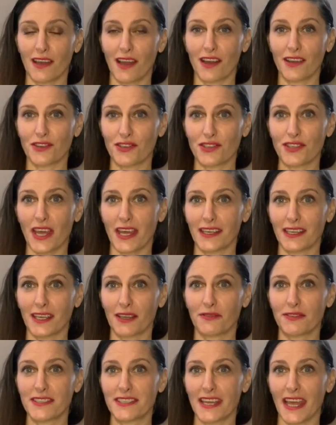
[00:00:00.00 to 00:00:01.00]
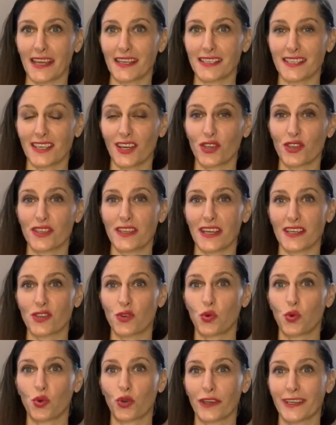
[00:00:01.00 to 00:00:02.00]
understanding of sex and our
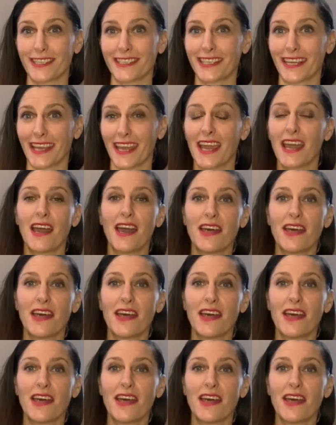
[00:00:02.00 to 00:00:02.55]
sexual organs, like